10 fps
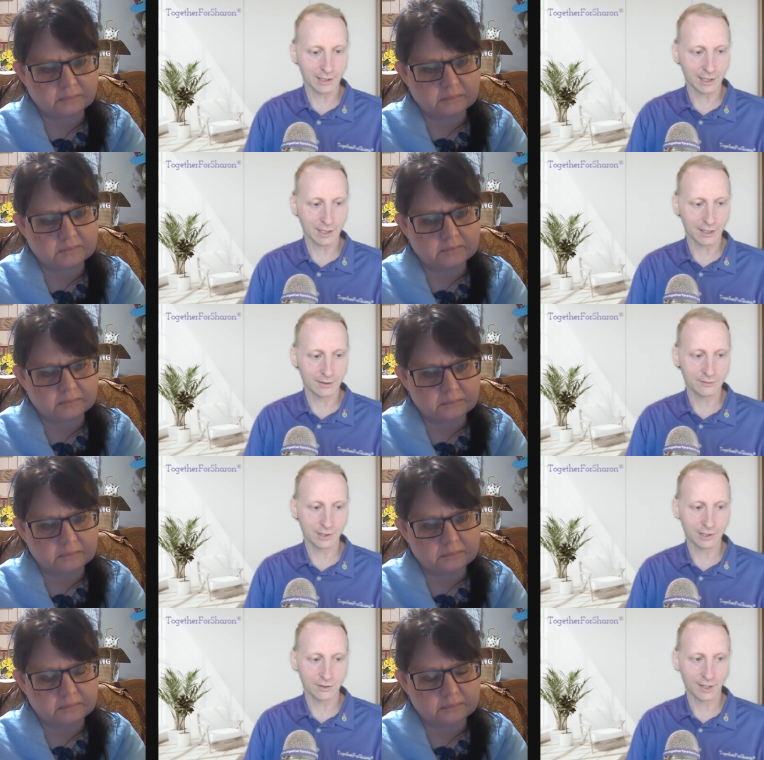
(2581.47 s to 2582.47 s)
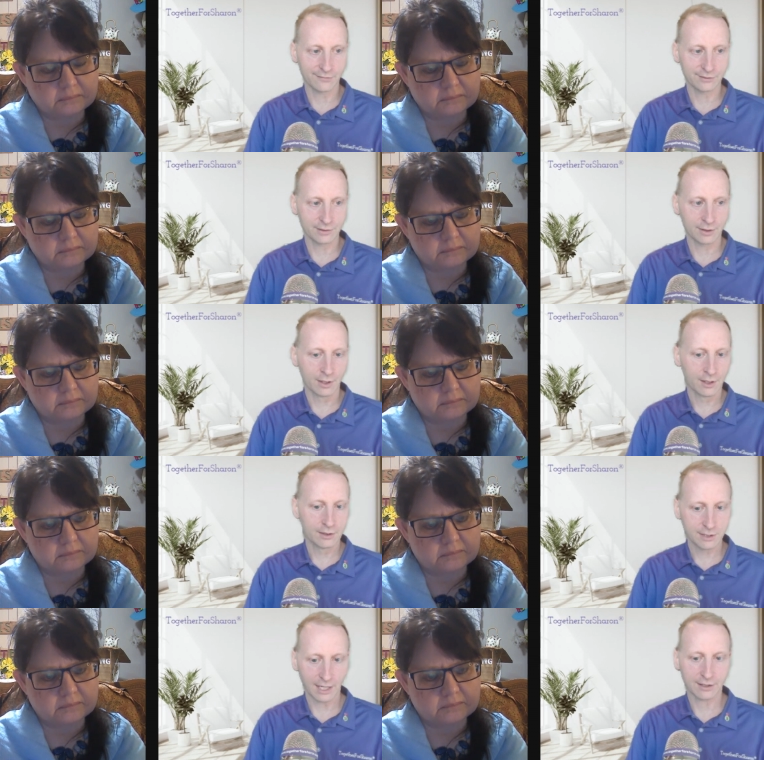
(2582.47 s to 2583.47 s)
Speaker 1: again, I think you have to
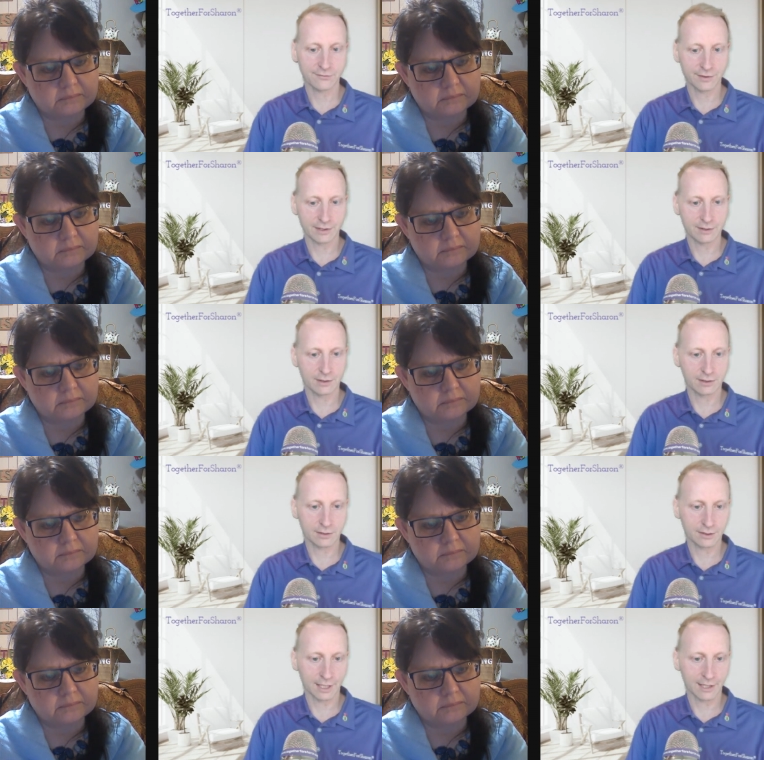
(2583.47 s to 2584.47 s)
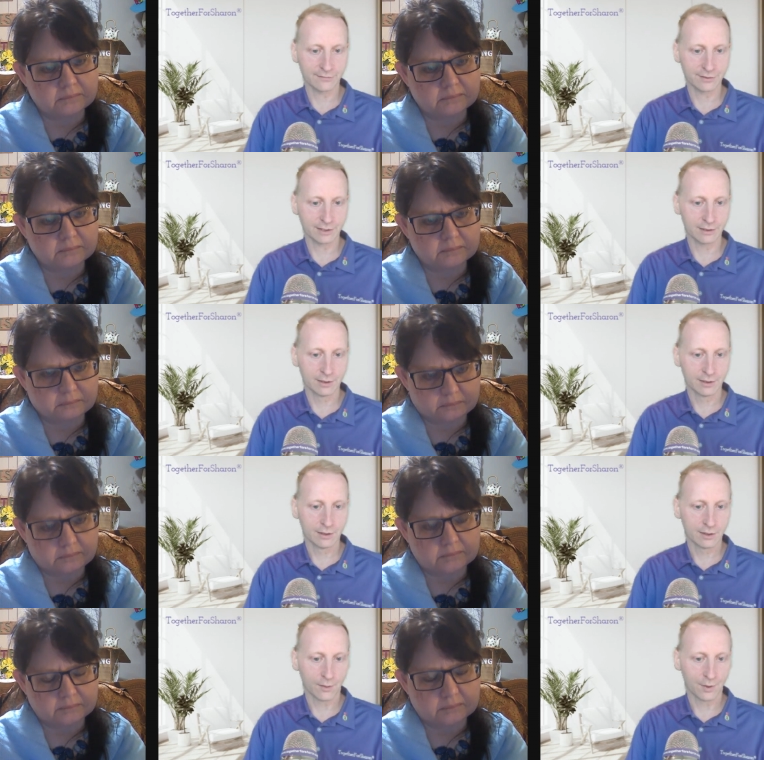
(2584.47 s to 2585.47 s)
sacrifice things in life. And
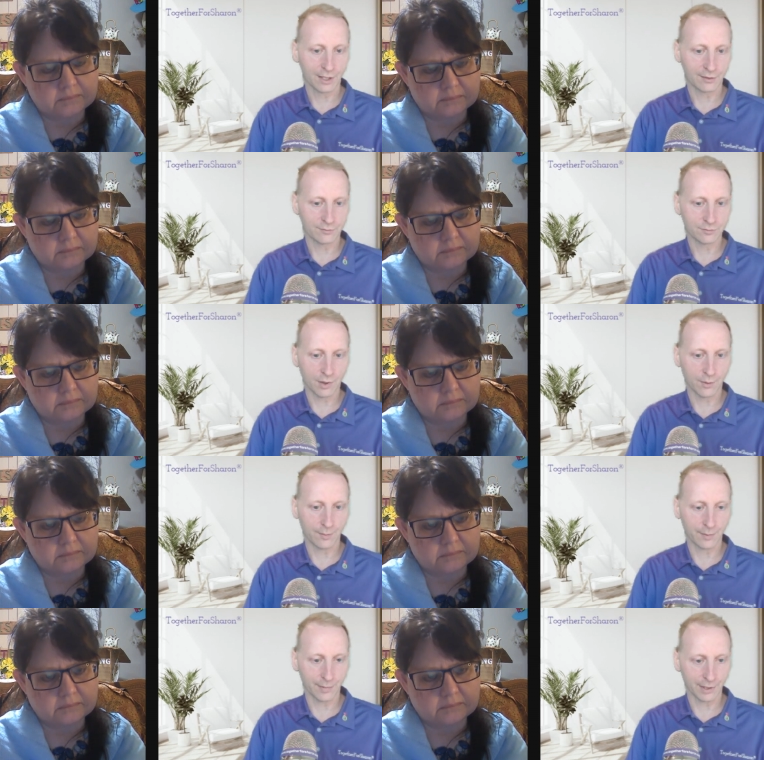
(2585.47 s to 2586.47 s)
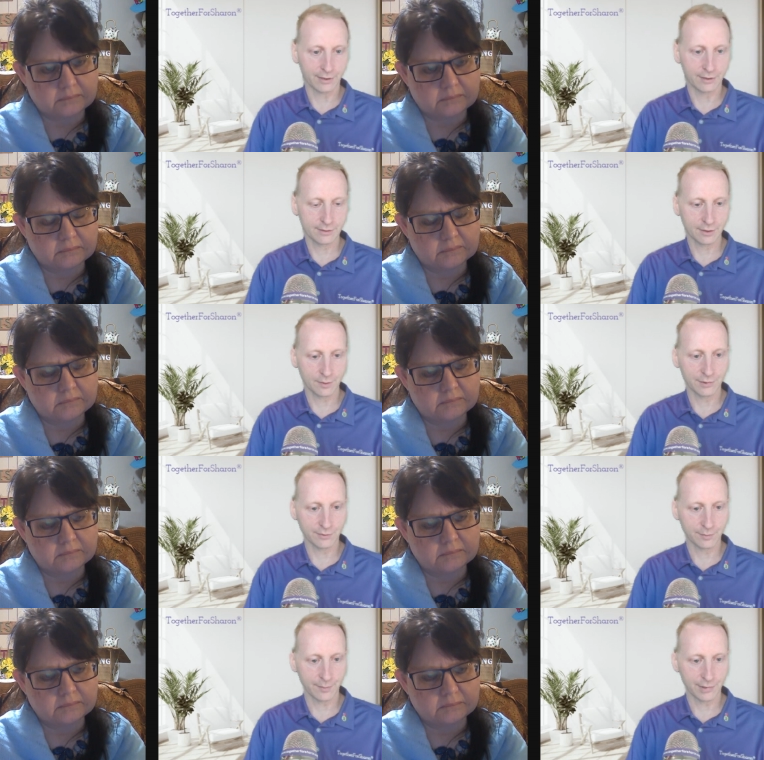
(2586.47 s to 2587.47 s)
I want to, I want my mother to still
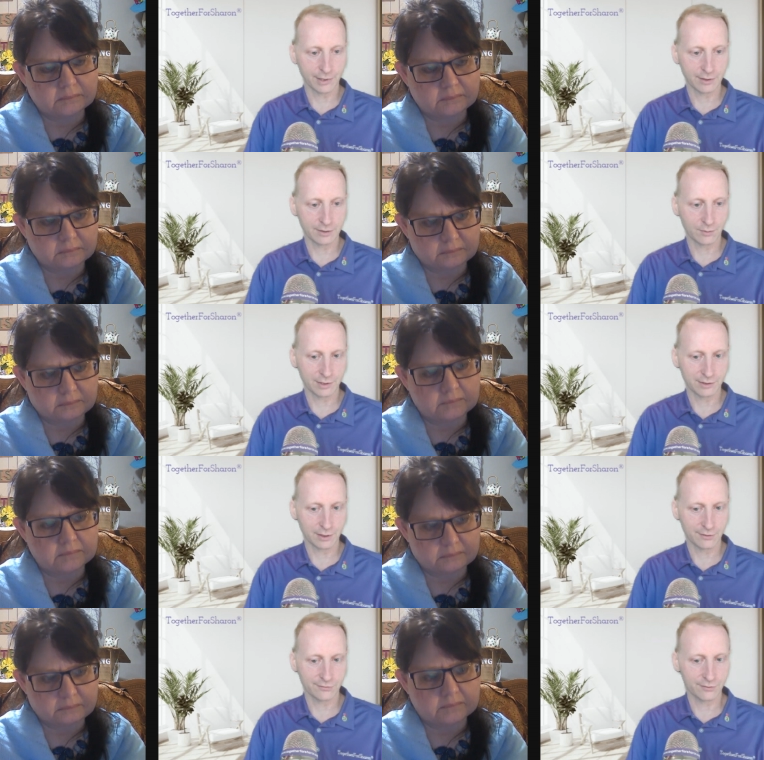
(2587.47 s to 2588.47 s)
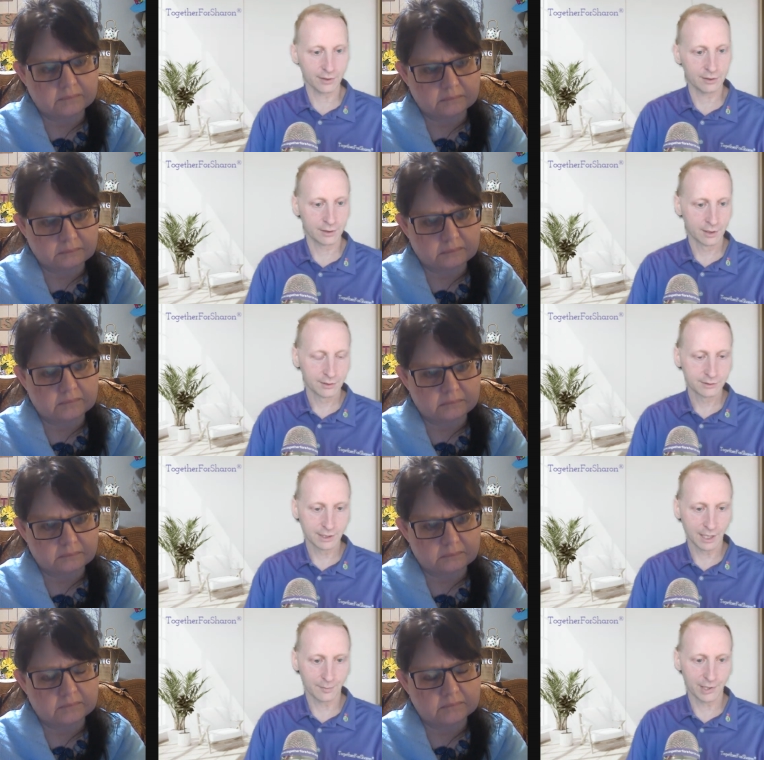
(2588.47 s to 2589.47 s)
be remembered because it wasn't her fault.
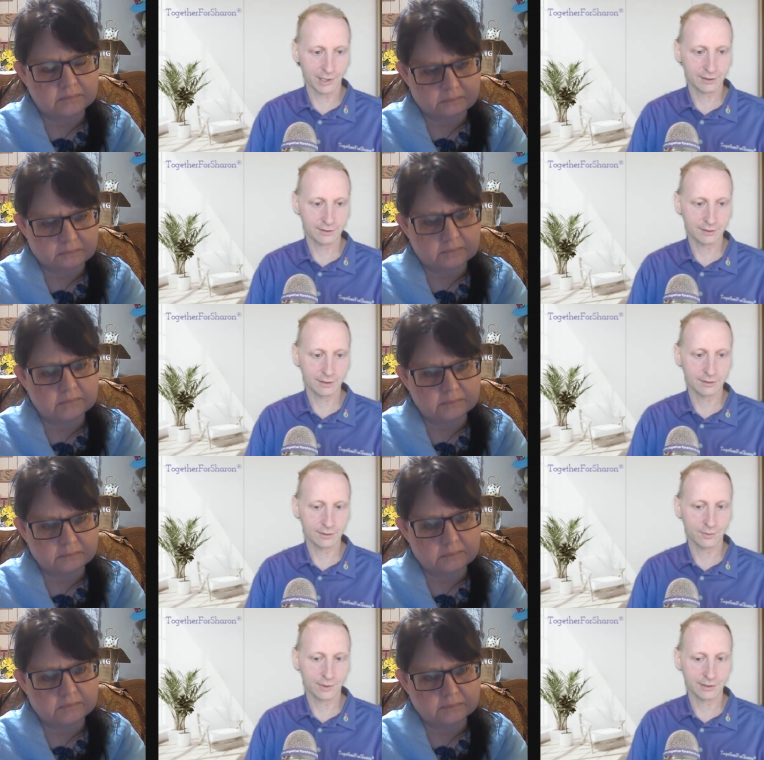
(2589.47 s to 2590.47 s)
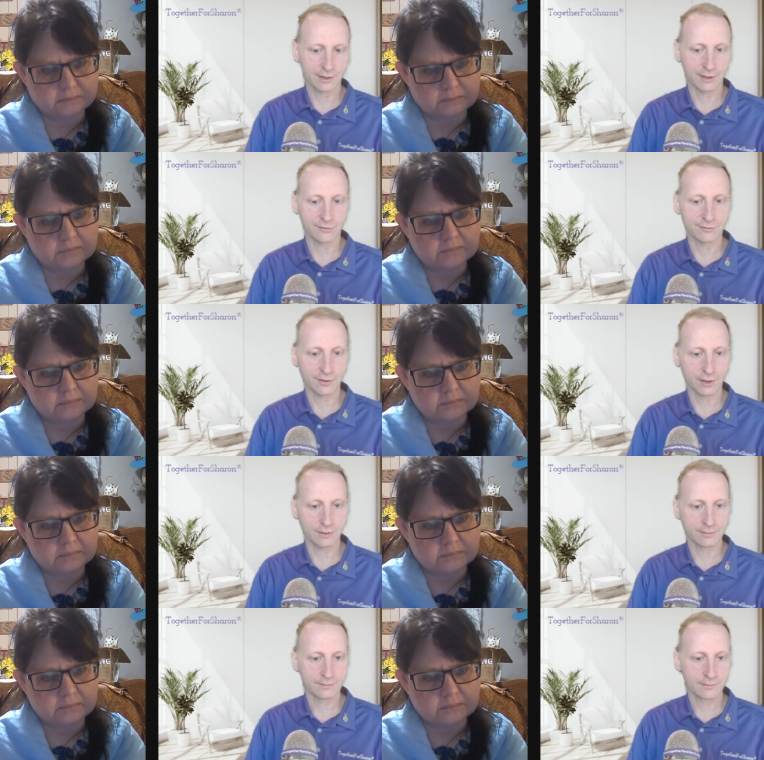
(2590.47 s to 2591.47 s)
She got Parkinson's. It wasn't her
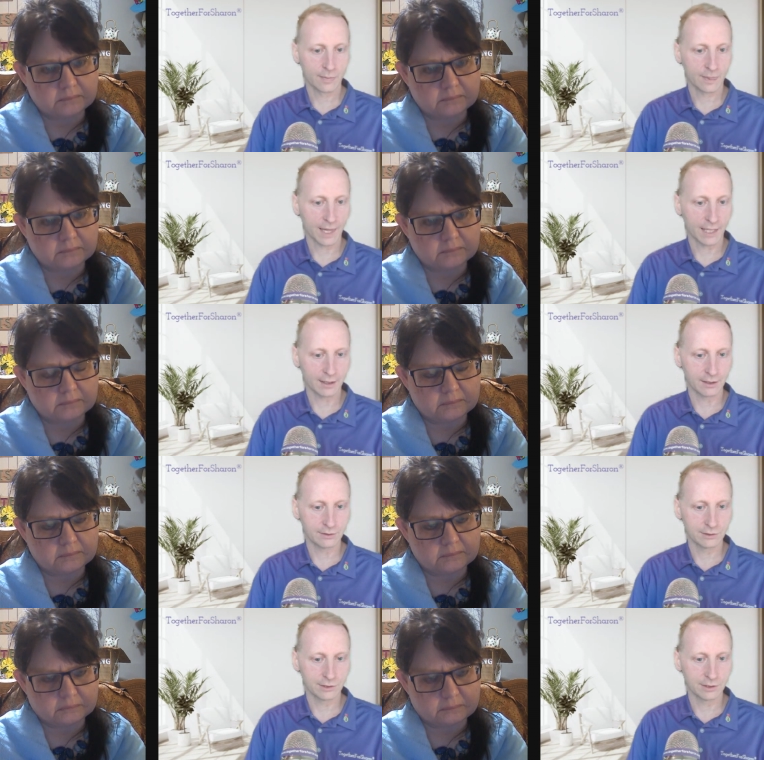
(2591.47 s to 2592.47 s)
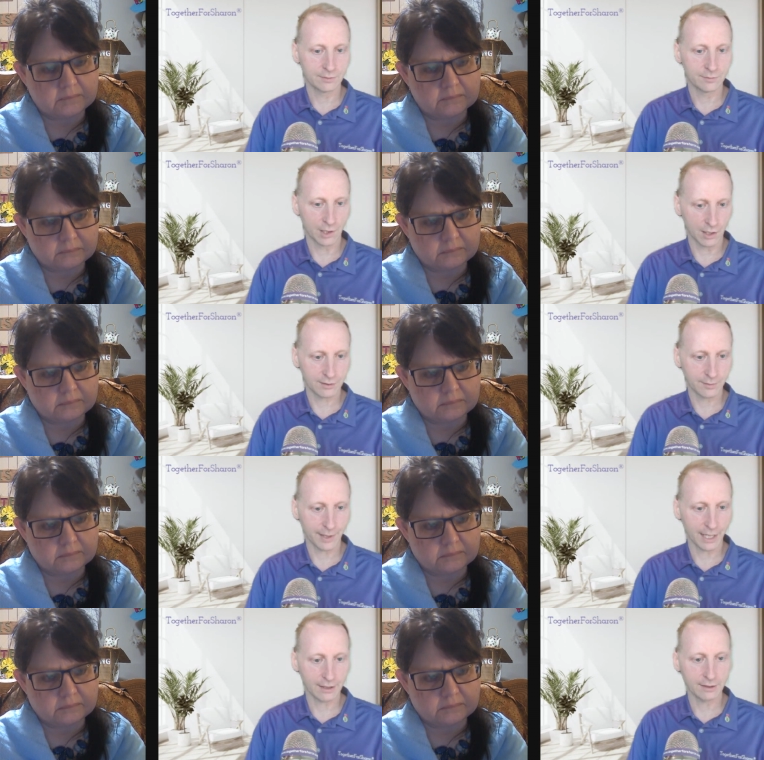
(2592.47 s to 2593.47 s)
fault that uh, she lost
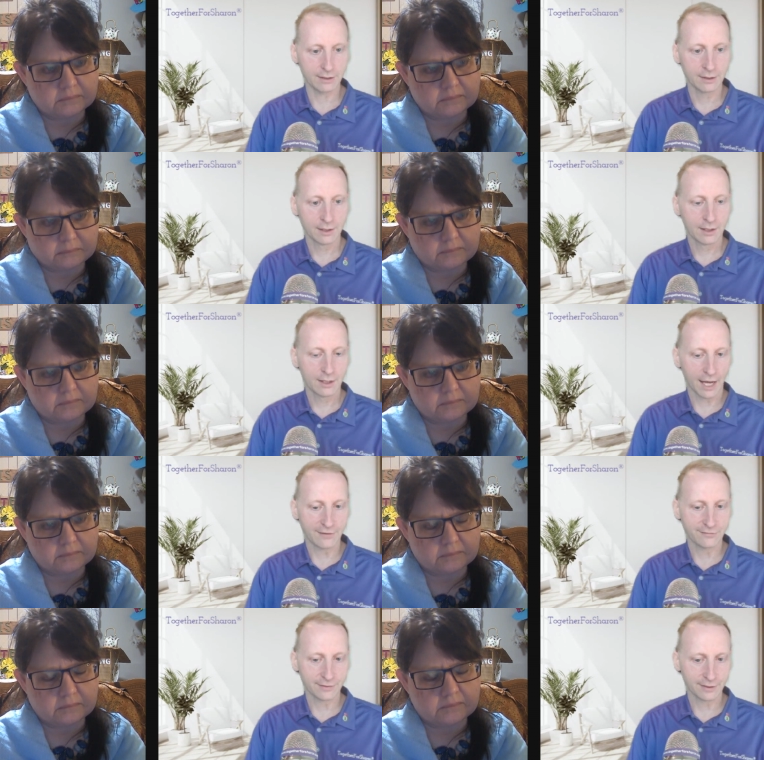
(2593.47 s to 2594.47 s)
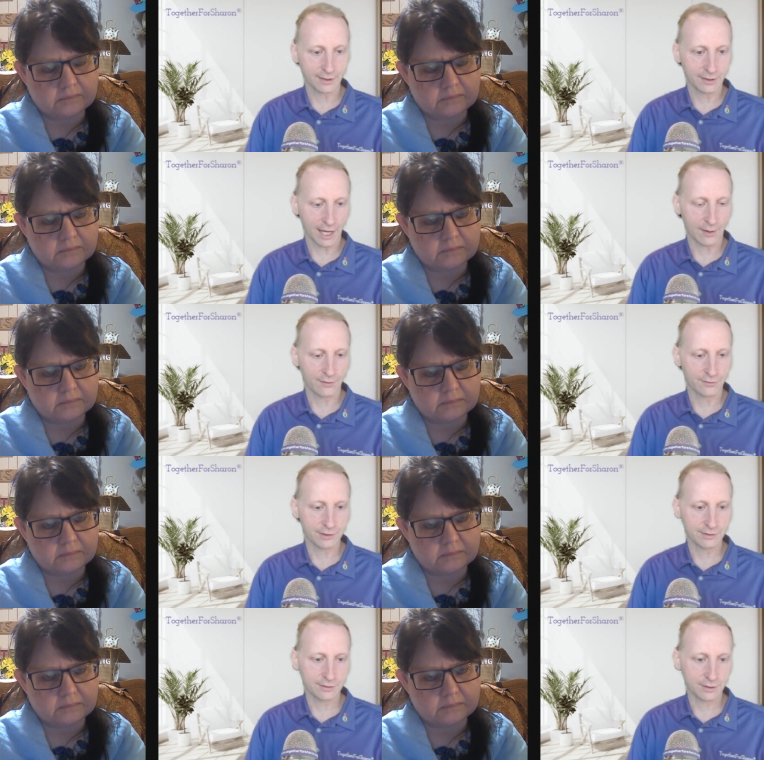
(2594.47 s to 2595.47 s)
the battle. And I feel that our
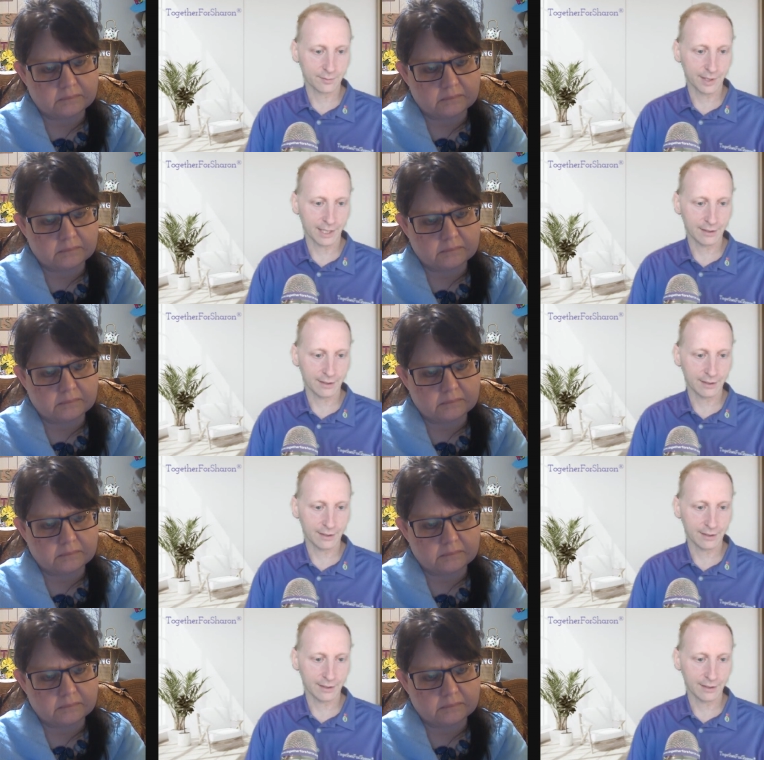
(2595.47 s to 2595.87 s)
voices still